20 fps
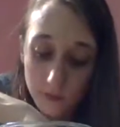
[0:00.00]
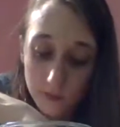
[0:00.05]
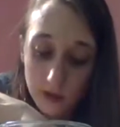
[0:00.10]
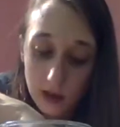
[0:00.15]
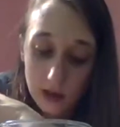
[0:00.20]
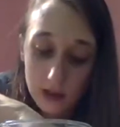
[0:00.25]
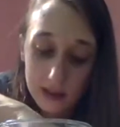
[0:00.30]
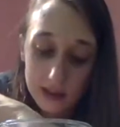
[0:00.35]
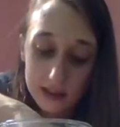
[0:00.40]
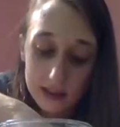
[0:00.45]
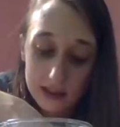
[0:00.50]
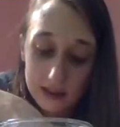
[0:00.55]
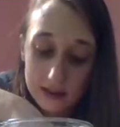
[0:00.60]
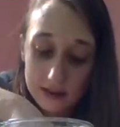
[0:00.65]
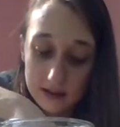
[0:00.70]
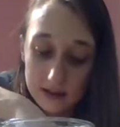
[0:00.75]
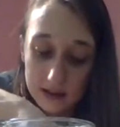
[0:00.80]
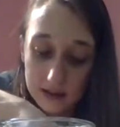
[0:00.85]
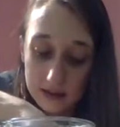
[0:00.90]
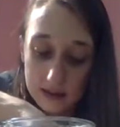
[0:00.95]
They're
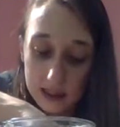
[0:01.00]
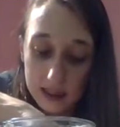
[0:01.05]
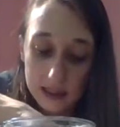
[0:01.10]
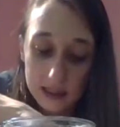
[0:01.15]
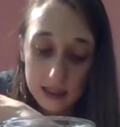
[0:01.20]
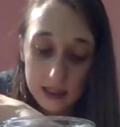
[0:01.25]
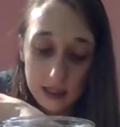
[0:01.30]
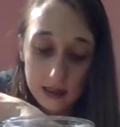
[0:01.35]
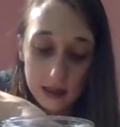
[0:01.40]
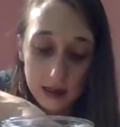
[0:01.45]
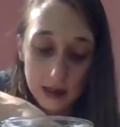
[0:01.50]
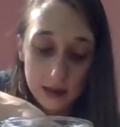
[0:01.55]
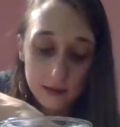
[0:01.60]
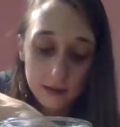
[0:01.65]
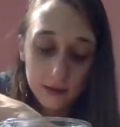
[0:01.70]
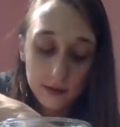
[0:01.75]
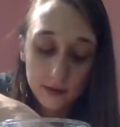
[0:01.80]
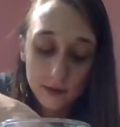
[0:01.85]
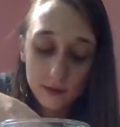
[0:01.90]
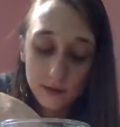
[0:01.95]
easy to take care
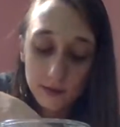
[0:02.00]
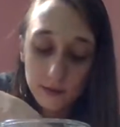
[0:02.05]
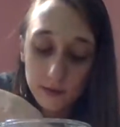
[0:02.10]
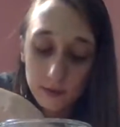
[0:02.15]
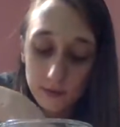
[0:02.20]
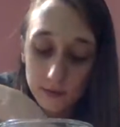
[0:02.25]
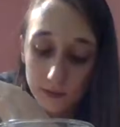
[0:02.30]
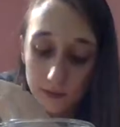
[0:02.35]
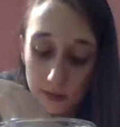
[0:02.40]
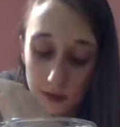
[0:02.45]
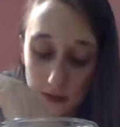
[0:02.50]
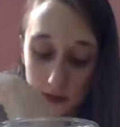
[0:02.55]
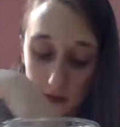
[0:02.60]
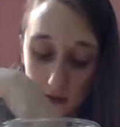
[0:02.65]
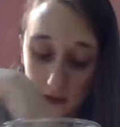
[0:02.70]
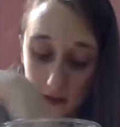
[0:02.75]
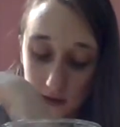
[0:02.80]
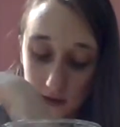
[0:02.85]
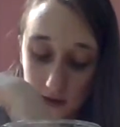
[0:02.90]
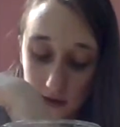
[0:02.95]
of.
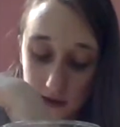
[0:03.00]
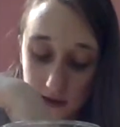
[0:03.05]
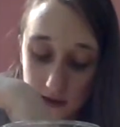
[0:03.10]
They